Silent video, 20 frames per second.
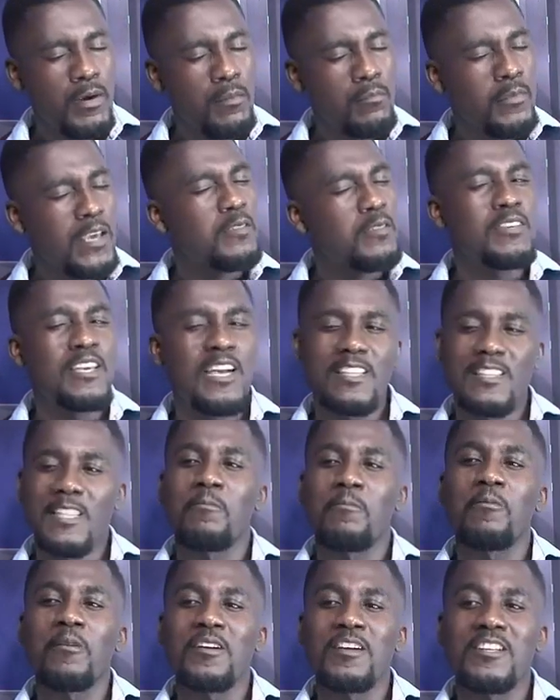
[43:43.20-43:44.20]
But maybe
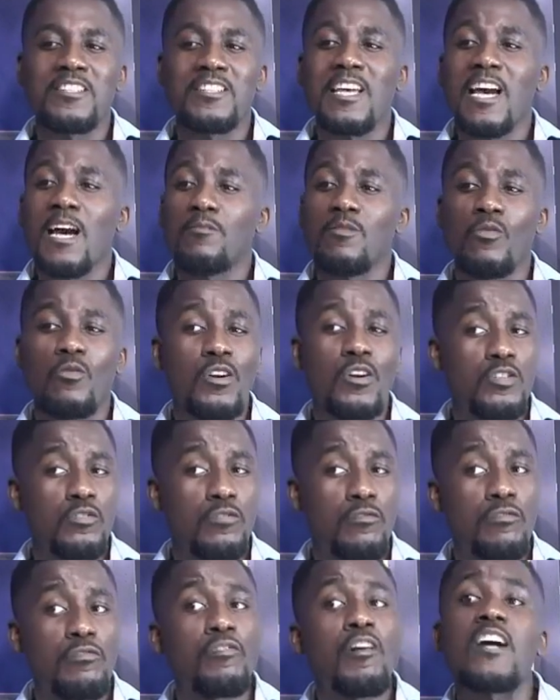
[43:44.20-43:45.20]
at that point in time, you were
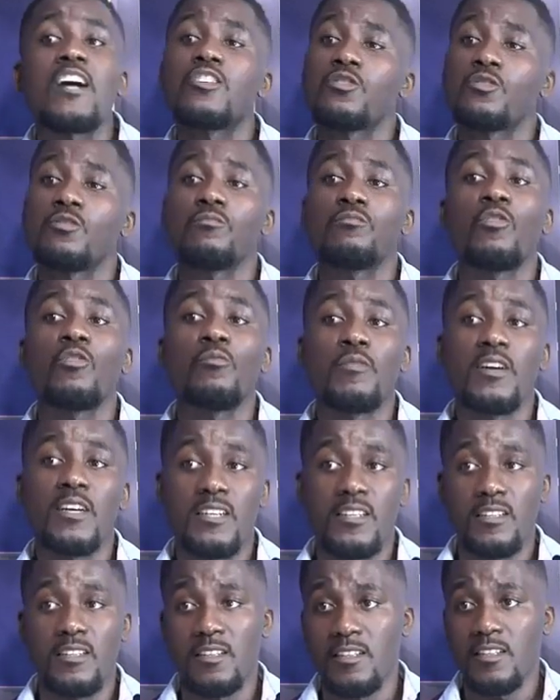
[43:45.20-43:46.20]
in your fragile
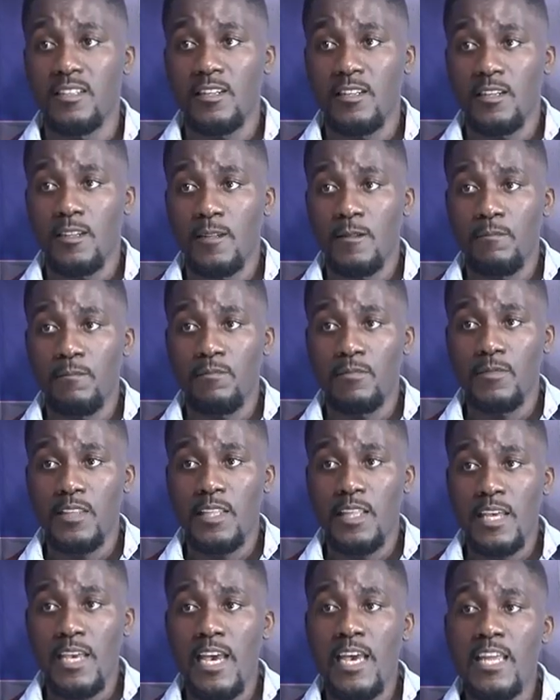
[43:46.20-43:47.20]
moment,
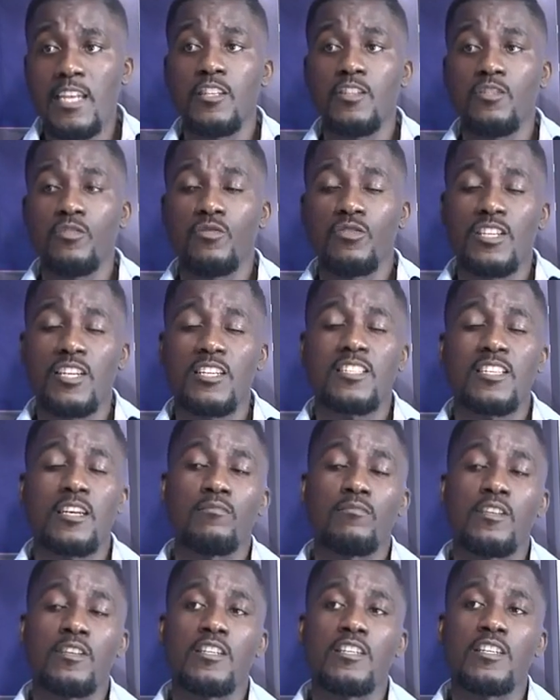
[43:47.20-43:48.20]
and you said
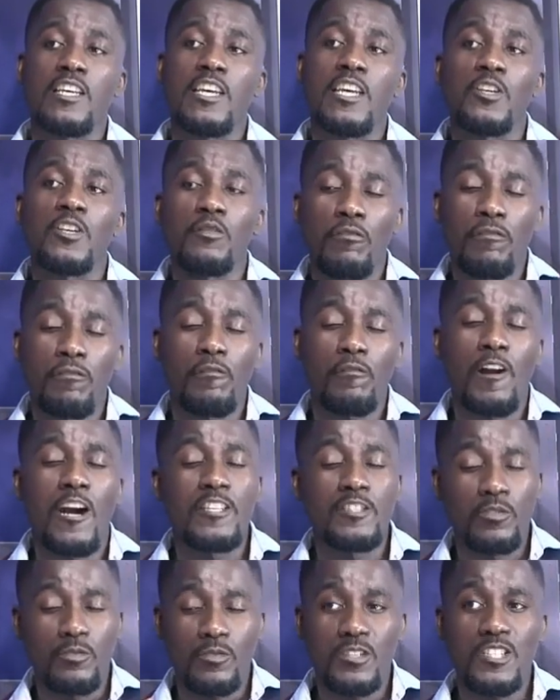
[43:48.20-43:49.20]
something in your
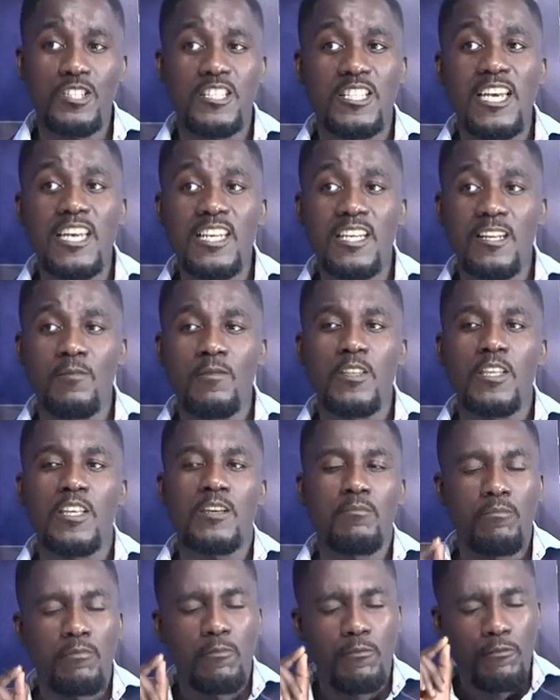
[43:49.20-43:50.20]
fragile state,
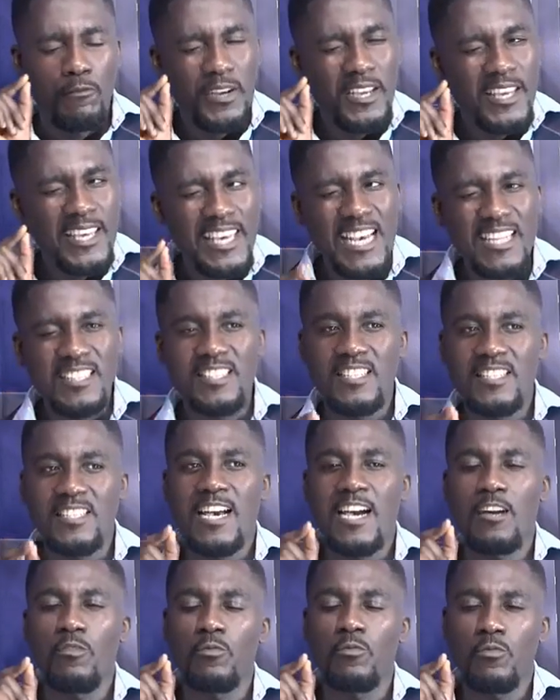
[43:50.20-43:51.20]

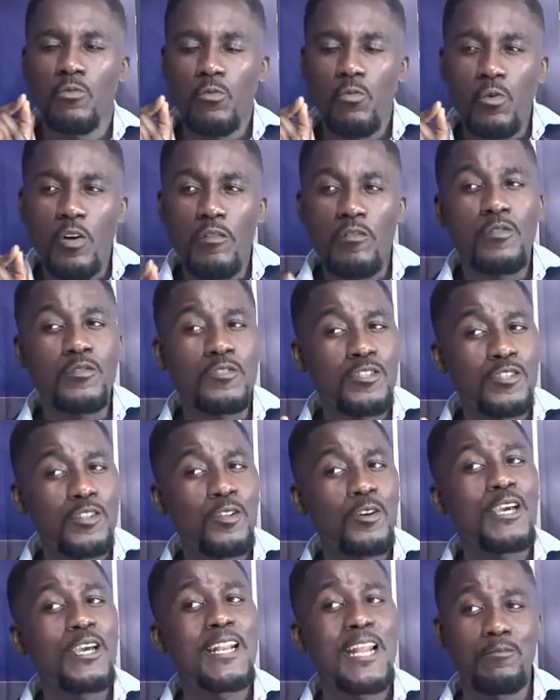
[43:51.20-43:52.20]
forgetting that whoever is
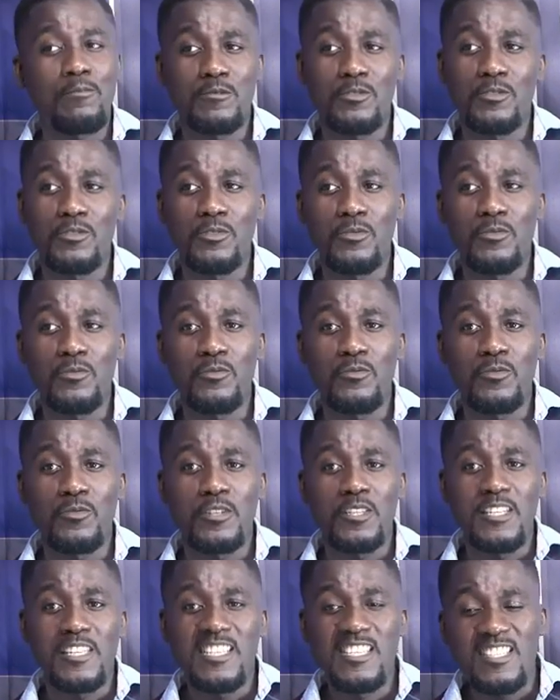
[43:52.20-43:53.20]
looking up to you
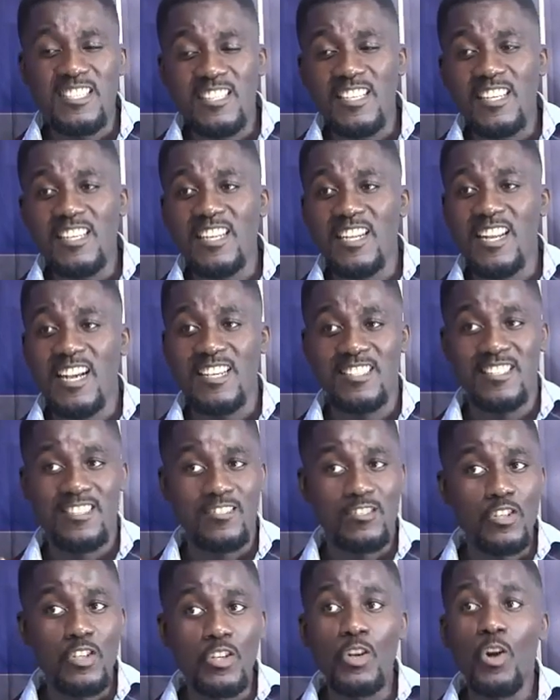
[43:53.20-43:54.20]
is seeing it
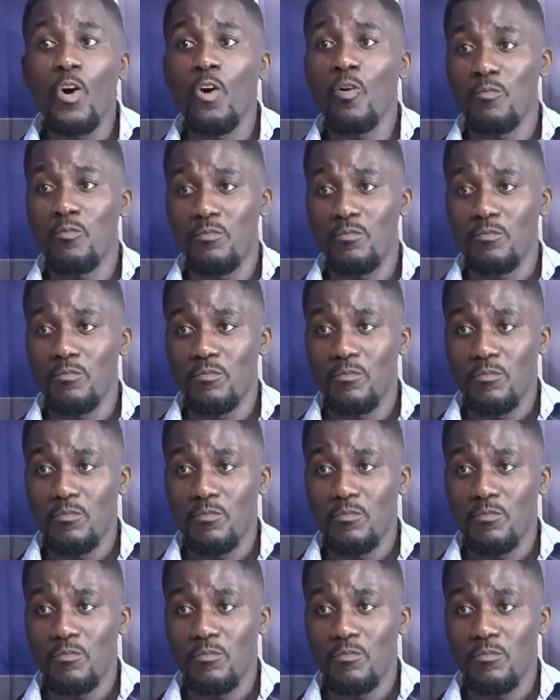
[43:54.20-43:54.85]
as no.